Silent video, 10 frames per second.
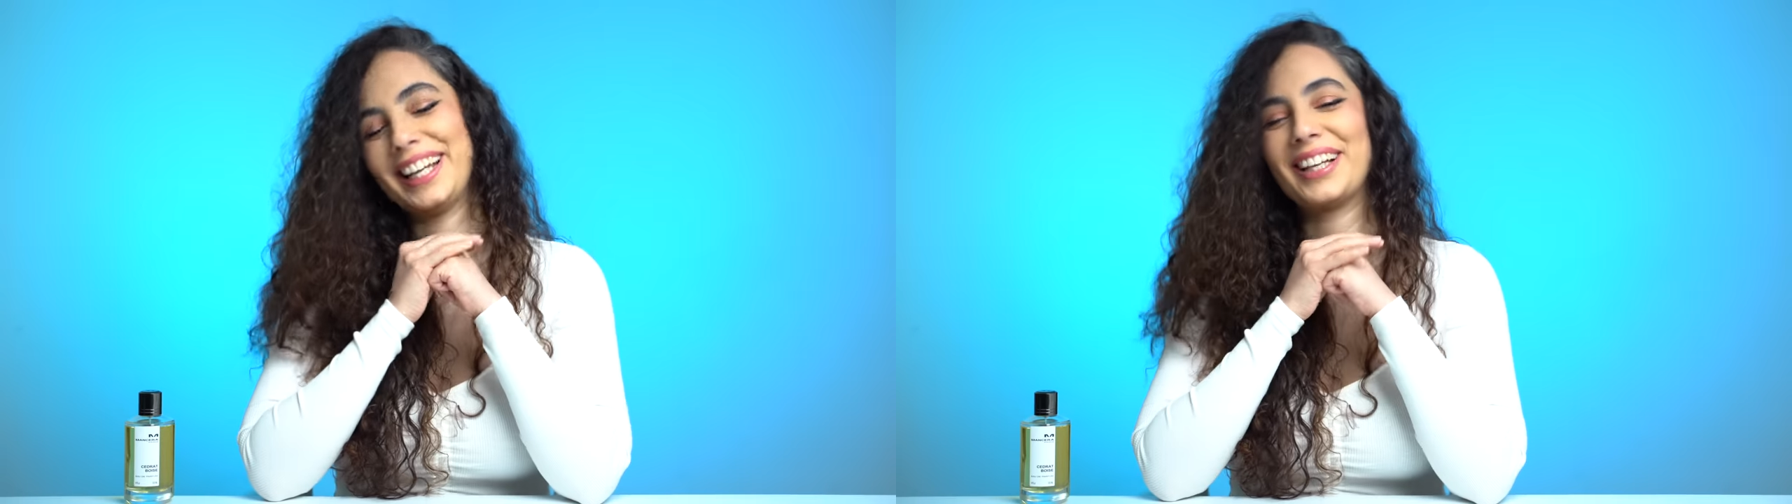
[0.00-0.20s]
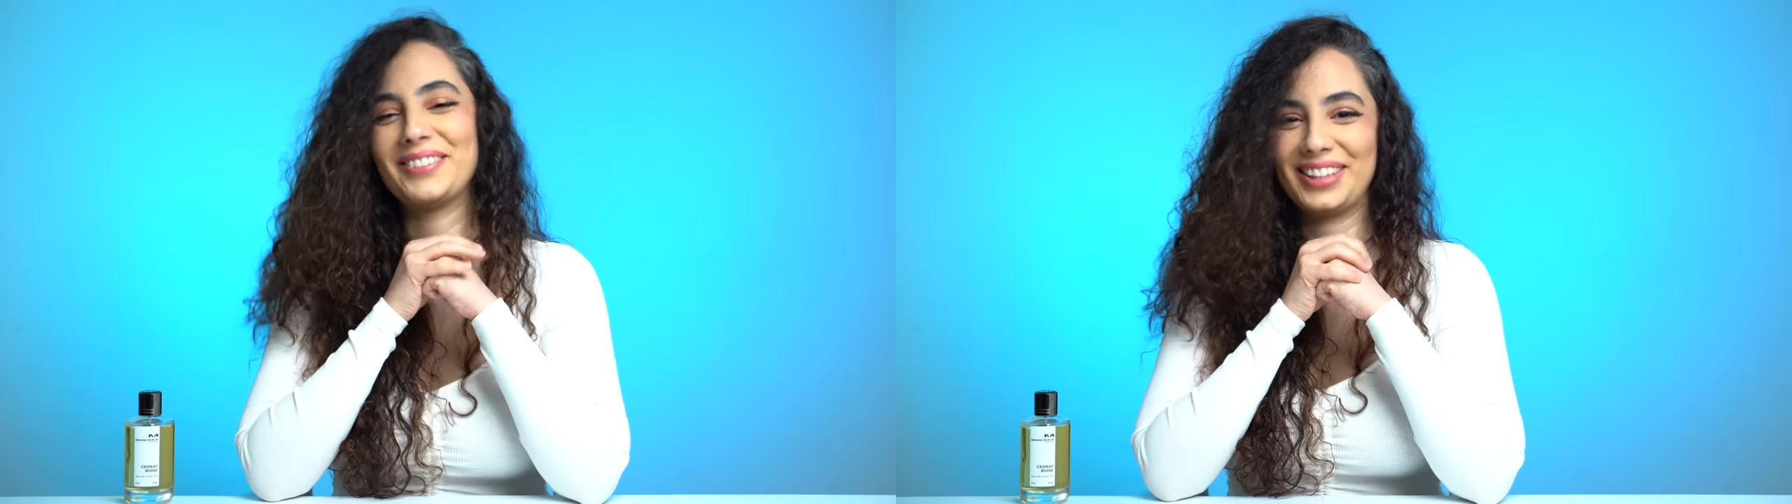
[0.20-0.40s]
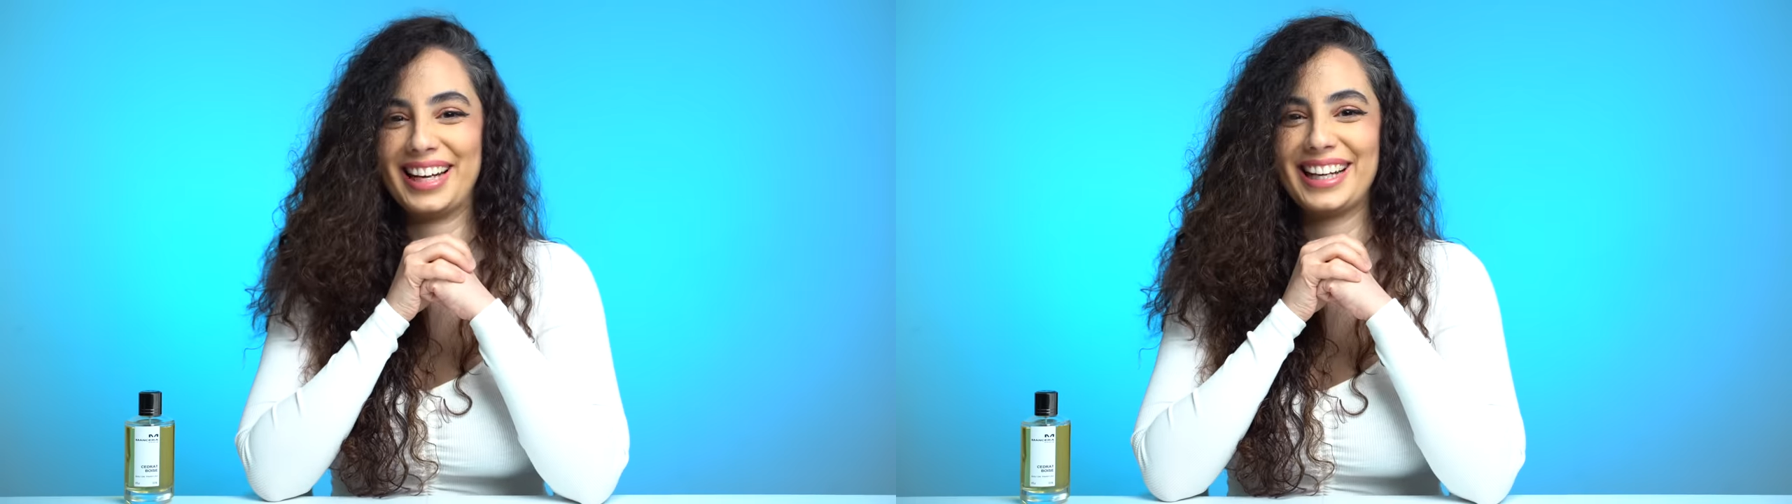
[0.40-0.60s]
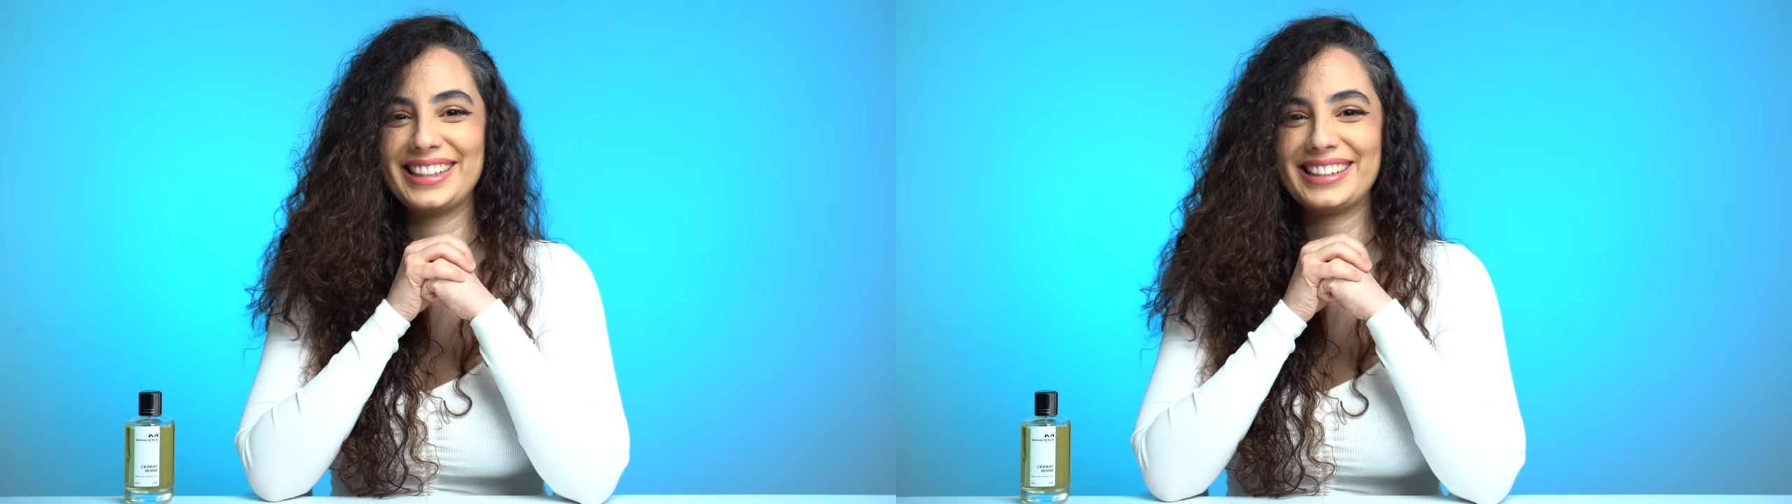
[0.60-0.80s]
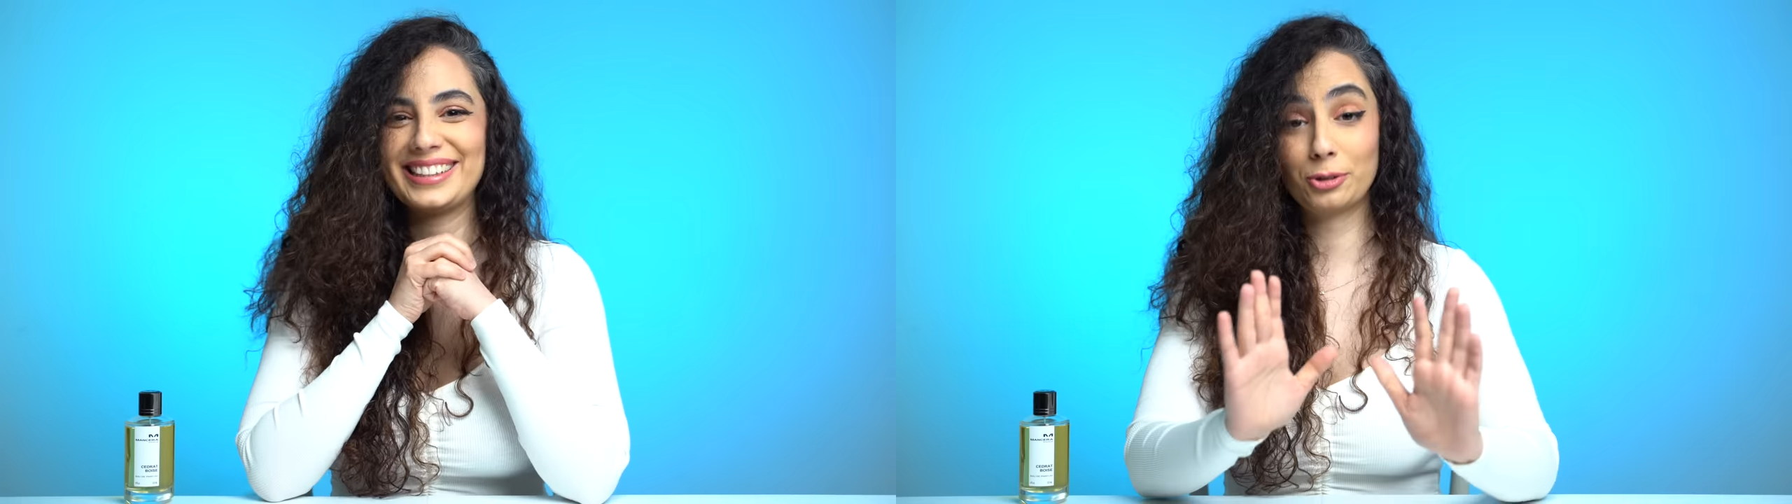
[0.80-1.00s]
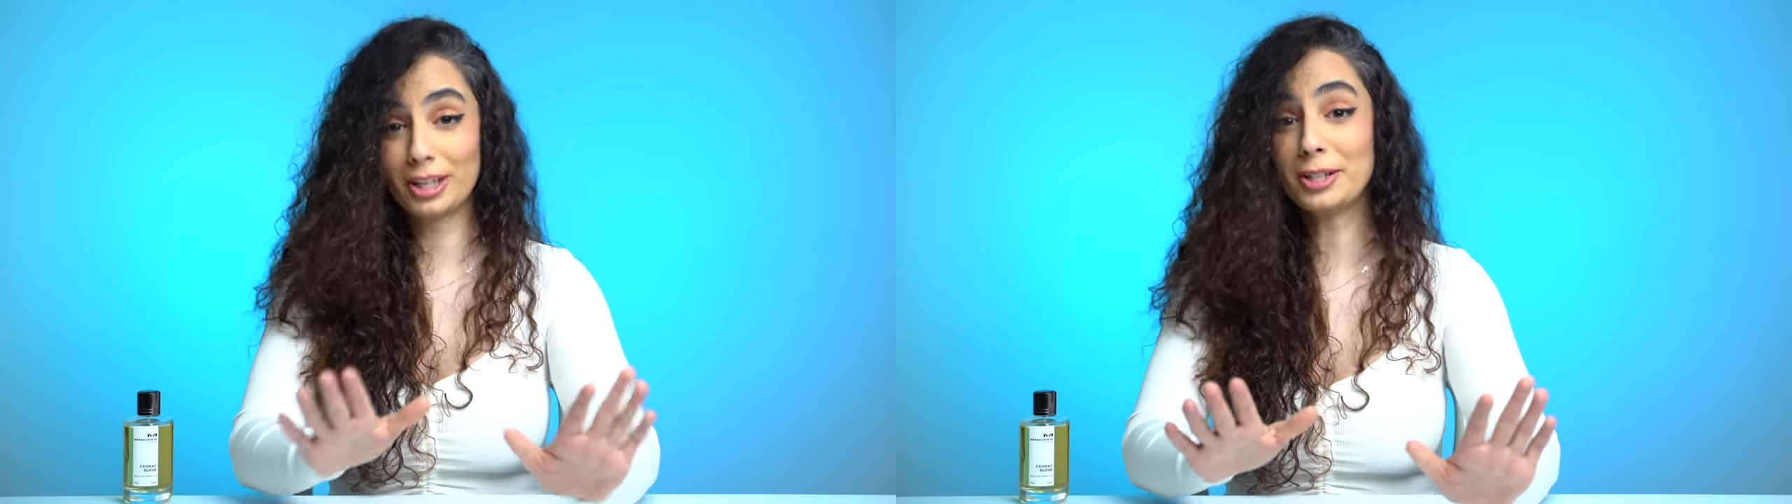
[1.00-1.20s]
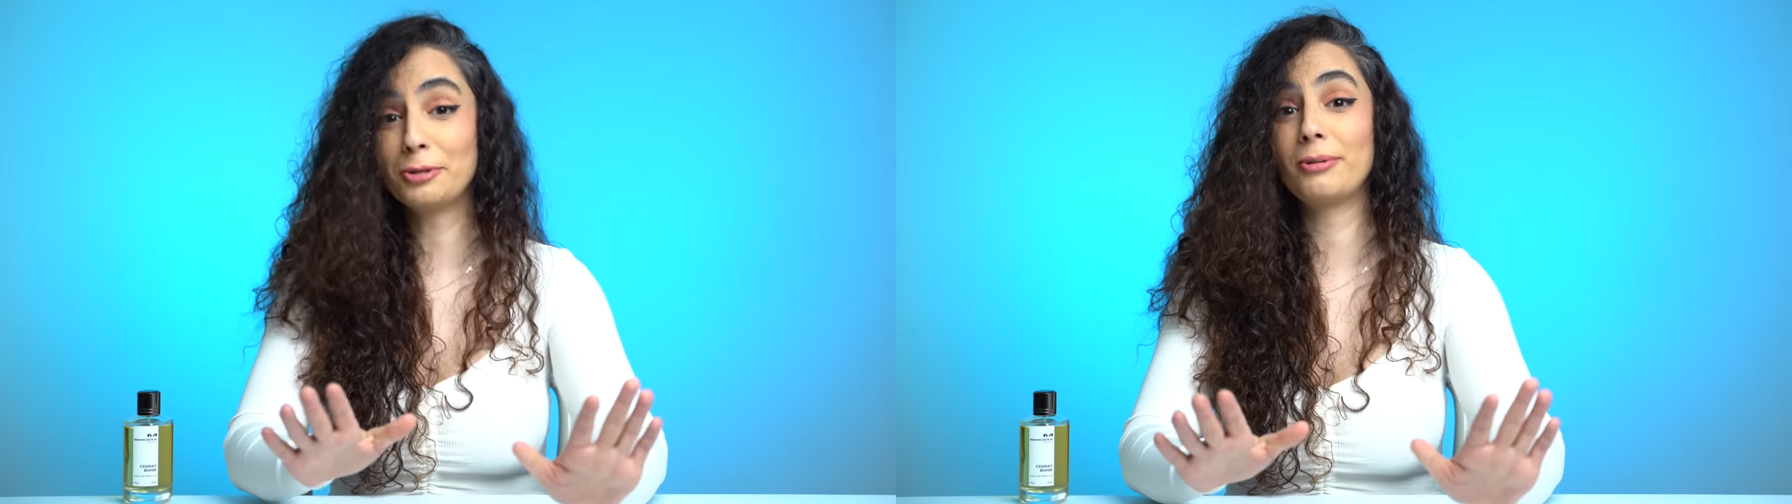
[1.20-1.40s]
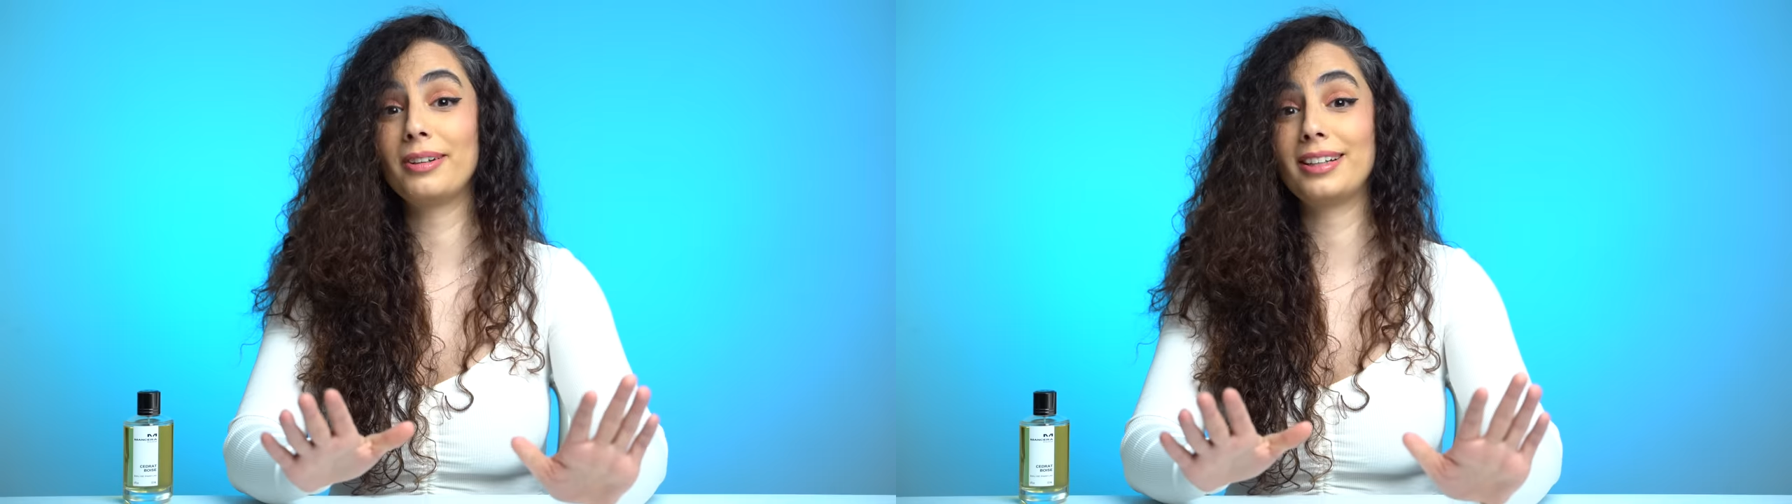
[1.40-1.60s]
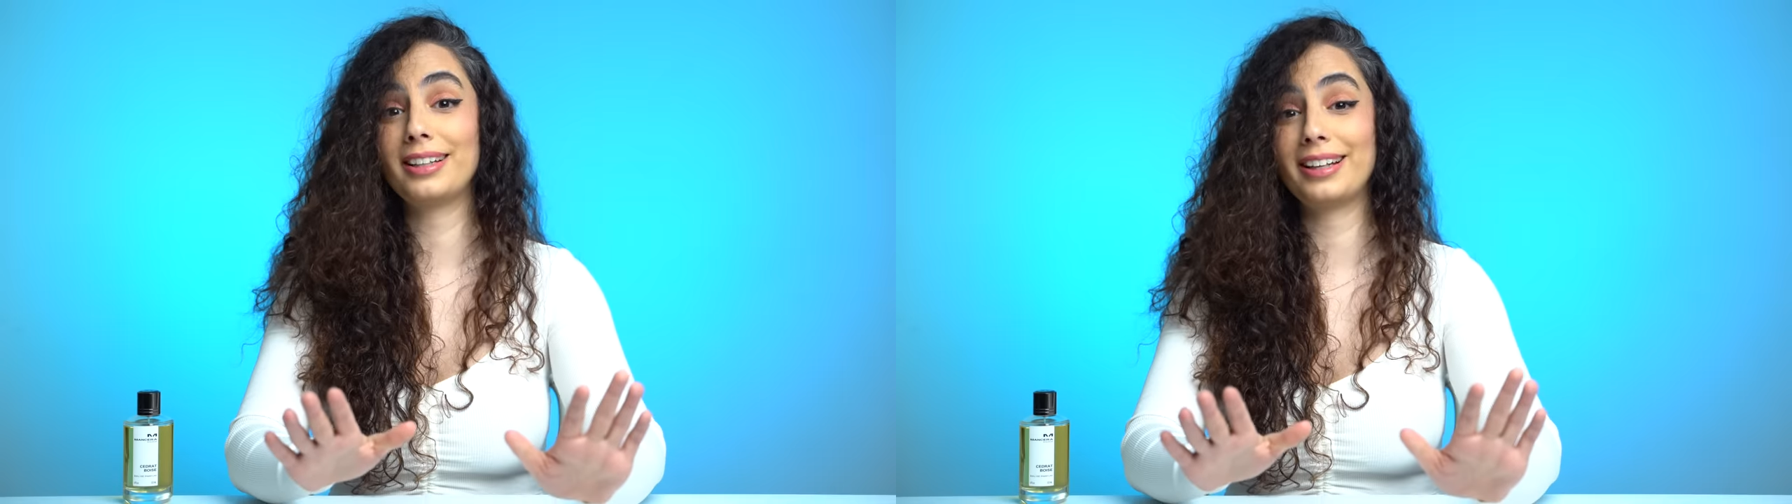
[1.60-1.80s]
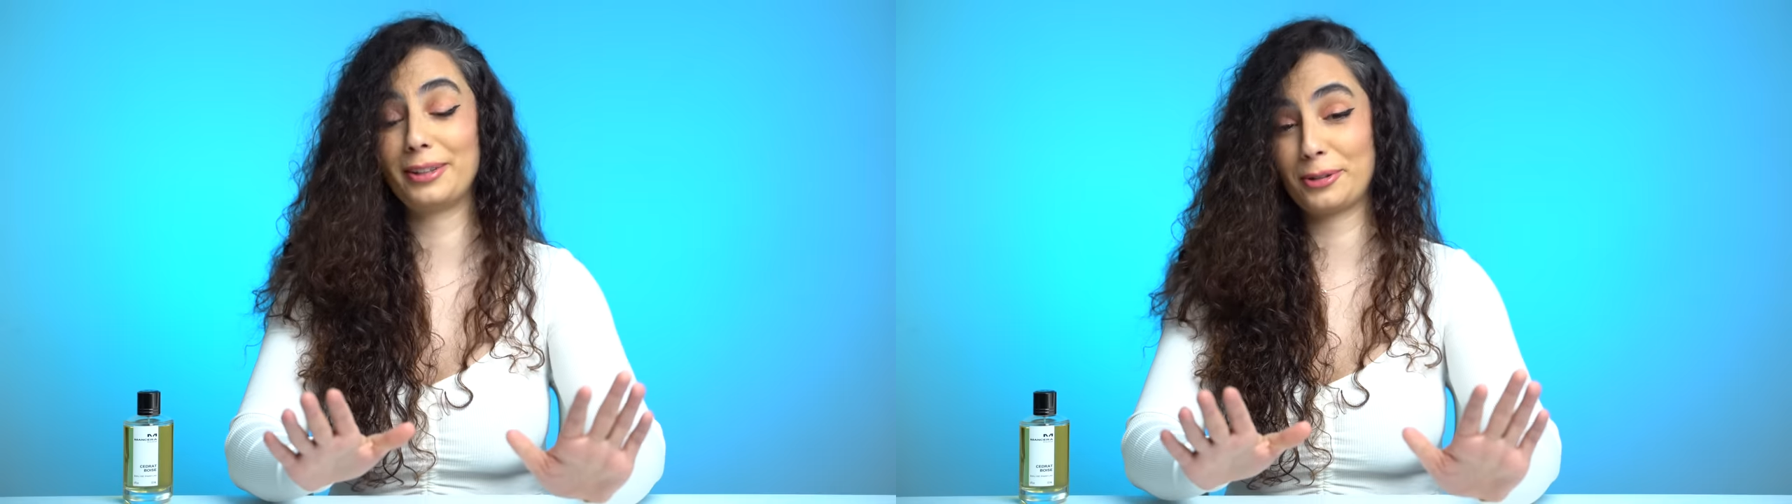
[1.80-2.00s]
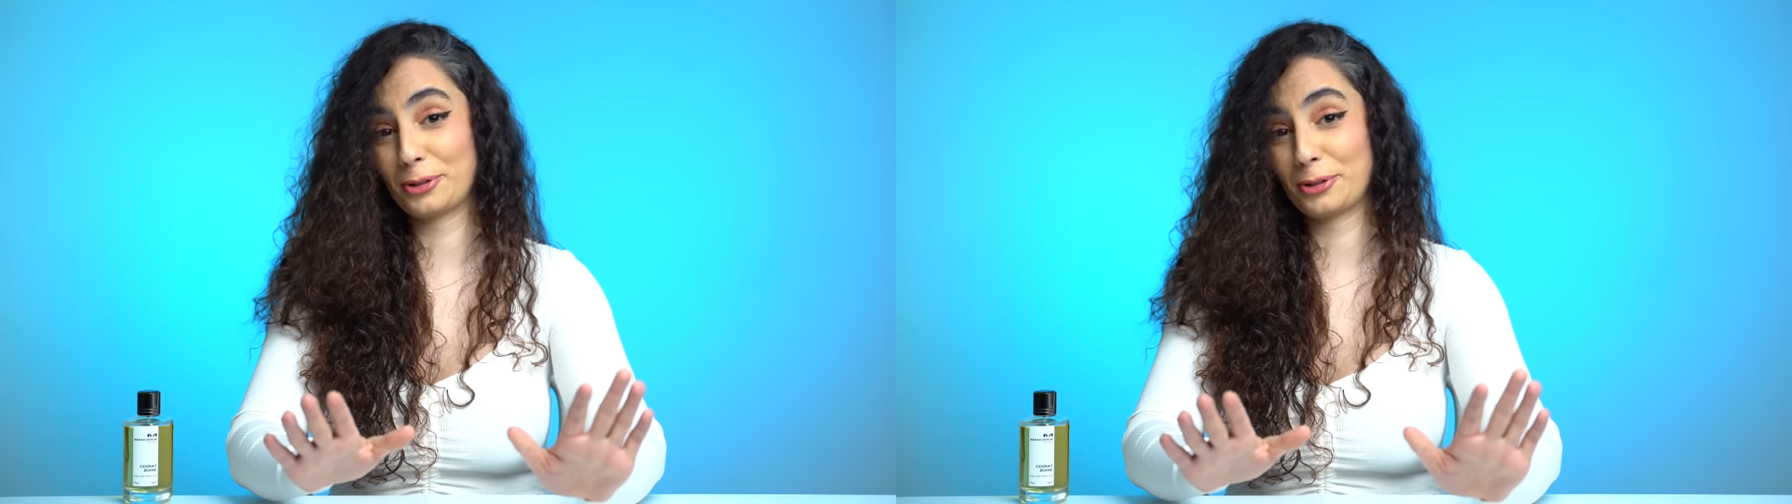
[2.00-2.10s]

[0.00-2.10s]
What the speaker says: I love you guys. So let's do a little